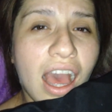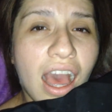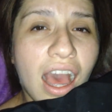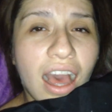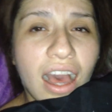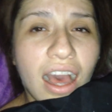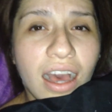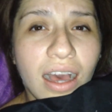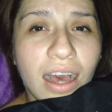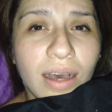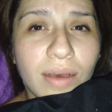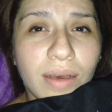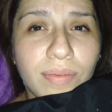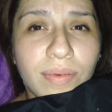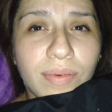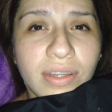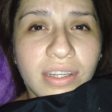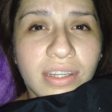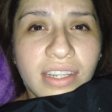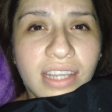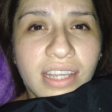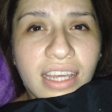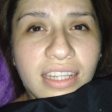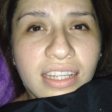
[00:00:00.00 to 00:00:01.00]
Uh,
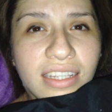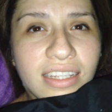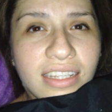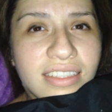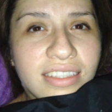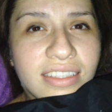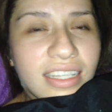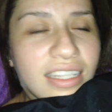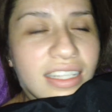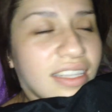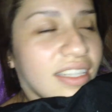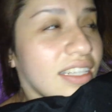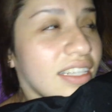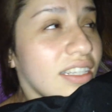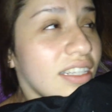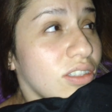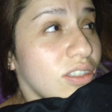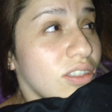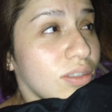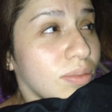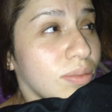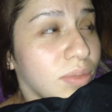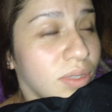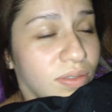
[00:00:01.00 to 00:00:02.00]
but yeah, that's it. Thank
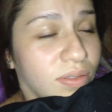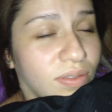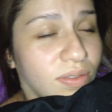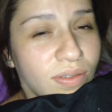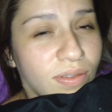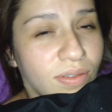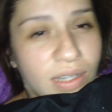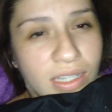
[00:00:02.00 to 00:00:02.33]
you so much for